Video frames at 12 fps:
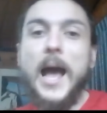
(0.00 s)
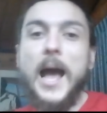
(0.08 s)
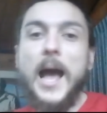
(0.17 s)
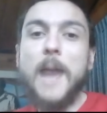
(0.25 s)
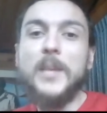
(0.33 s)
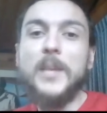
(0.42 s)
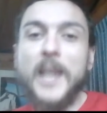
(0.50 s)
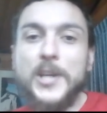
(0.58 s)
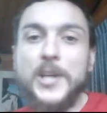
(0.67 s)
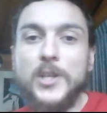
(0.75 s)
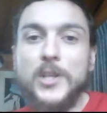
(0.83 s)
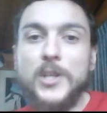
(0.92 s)
Uh, but
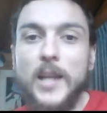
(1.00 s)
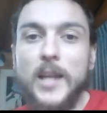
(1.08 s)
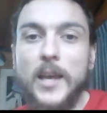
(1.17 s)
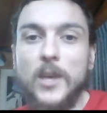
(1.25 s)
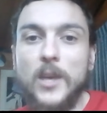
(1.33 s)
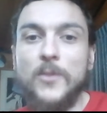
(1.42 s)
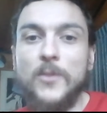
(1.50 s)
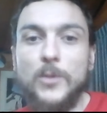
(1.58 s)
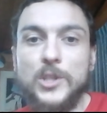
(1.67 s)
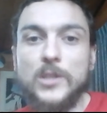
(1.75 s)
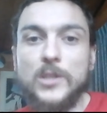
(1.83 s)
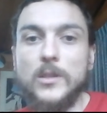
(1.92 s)
occasionally, like if he
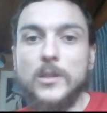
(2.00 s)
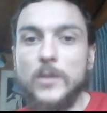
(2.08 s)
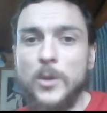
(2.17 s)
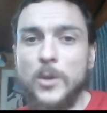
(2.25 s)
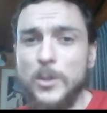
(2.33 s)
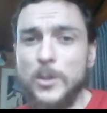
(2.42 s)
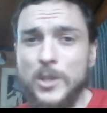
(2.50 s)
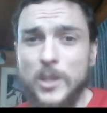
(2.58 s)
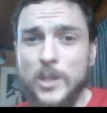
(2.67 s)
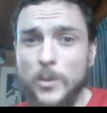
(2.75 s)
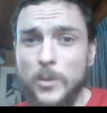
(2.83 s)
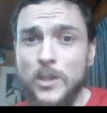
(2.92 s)
was just because it was
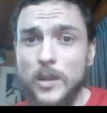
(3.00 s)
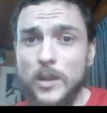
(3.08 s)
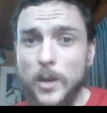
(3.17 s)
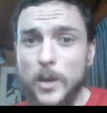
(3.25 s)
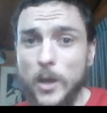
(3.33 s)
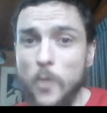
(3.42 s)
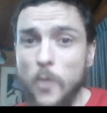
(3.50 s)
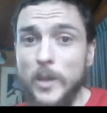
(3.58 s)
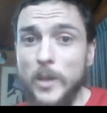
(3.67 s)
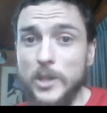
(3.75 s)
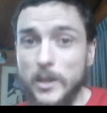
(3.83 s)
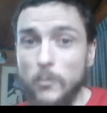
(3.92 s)
it was a, a low
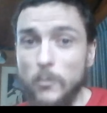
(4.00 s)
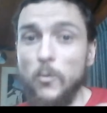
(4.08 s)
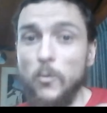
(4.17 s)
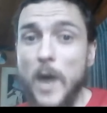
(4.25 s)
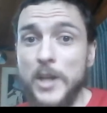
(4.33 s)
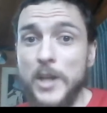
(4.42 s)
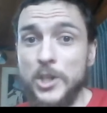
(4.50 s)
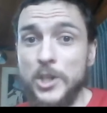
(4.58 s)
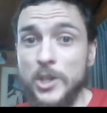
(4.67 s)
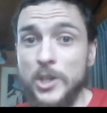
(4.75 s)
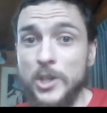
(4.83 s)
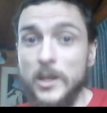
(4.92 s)
budget
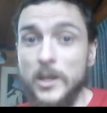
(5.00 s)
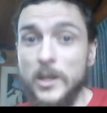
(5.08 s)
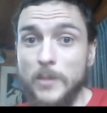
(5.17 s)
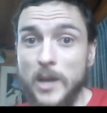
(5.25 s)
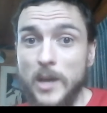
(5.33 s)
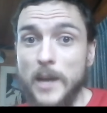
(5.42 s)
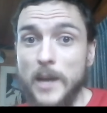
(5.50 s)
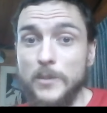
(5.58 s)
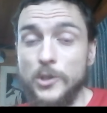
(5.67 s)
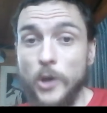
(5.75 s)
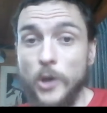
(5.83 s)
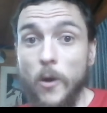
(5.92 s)
rushed
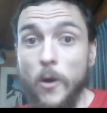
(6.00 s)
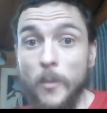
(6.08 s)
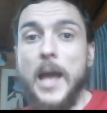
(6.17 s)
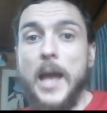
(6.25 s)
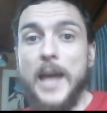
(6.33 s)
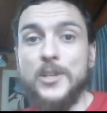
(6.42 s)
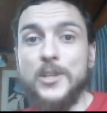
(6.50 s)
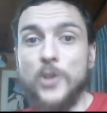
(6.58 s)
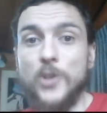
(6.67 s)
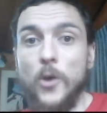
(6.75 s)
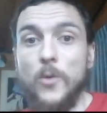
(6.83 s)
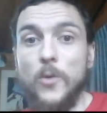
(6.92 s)
sometimes job. And
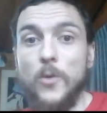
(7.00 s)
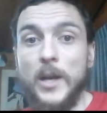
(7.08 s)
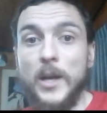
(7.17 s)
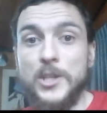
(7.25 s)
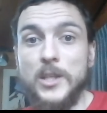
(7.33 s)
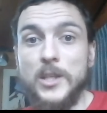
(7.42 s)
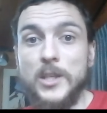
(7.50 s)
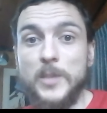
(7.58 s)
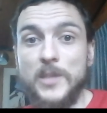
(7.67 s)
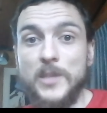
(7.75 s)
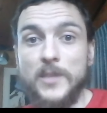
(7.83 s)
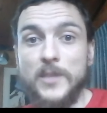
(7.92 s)
so occasionally the
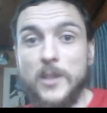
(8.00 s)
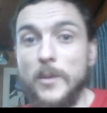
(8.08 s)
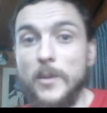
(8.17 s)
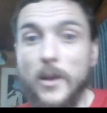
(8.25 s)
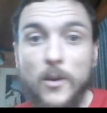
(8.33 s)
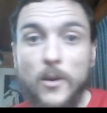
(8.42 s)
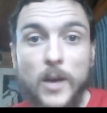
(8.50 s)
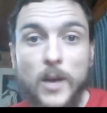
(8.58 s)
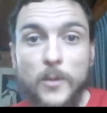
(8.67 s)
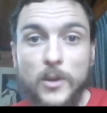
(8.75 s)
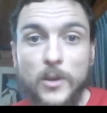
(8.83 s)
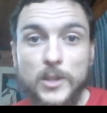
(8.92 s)
special effects guy would be like, all right,
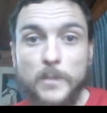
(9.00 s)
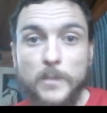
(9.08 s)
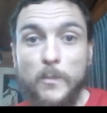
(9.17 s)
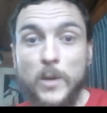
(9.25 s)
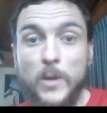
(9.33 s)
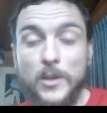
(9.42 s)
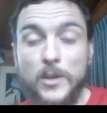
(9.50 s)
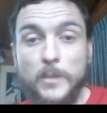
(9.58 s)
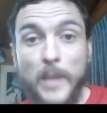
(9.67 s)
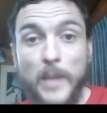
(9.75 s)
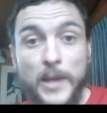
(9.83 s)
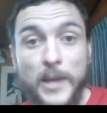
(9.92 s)
we've got this, we got this
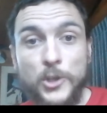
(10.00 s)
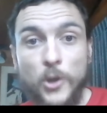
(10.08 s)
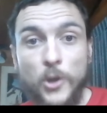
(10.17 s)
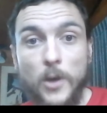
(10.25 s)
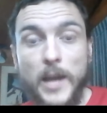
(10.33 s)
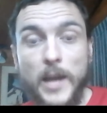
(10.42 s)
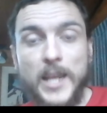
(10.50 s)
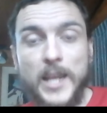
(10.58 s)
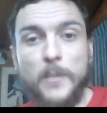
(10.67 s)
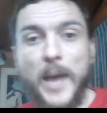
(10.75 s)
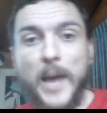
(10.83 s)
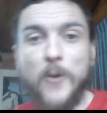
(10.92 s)
blood shot. And
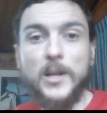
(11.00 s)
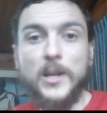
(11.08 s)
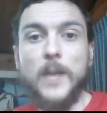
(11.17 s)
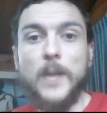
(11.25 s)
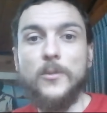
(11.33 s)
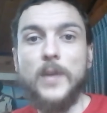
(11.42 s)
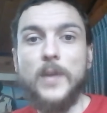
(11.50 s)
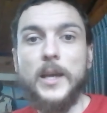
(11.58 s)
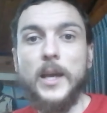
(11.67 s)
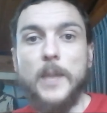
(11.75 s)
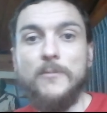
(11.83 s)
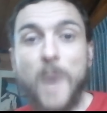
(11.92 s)
he'd powered it up with like
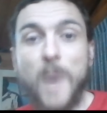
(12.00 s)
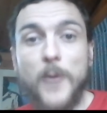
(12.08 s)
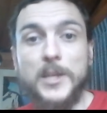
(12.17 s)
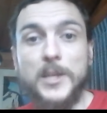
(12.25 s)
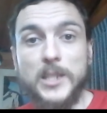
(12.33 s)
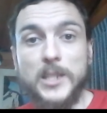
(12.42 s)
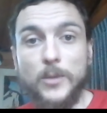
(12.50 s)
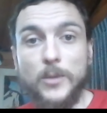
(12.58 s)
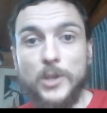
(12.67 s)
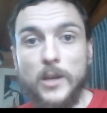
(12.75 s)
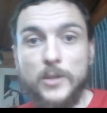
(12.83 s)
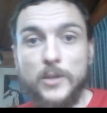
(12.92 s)
a fire
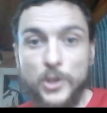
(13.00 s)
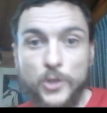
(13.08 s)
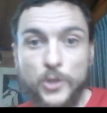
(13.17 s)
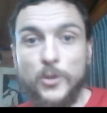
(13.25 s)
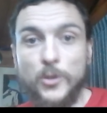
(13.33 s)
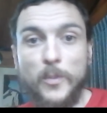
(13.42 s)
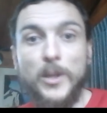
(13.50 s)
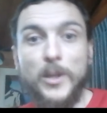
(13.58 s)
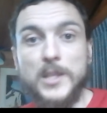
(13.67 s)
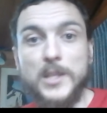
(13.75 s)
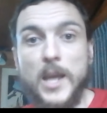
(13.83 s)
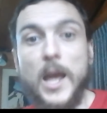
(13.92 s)
extinguisher to shoot
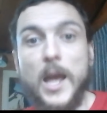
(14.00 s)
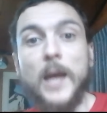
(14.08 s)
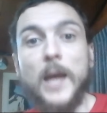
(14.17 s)
compressed air.